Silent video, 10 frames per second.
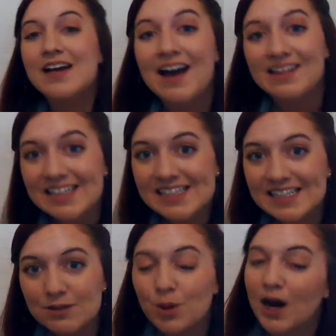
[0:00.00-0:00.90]
and that's
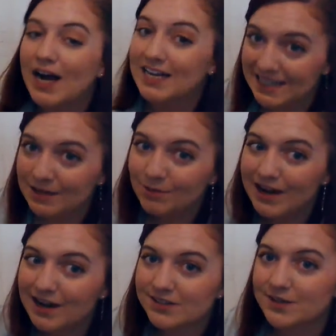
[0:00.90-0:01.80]
EY. EY
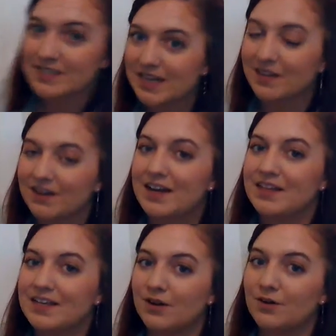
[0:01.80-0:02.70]
also get together and
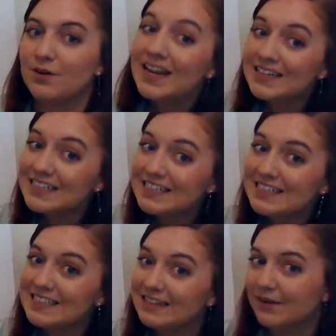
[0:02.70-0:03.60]
they go
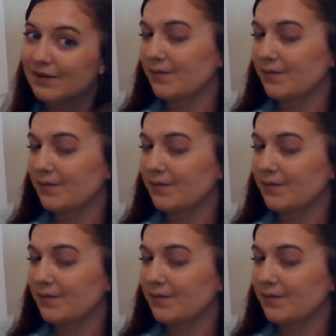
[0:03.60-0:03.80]
"ay"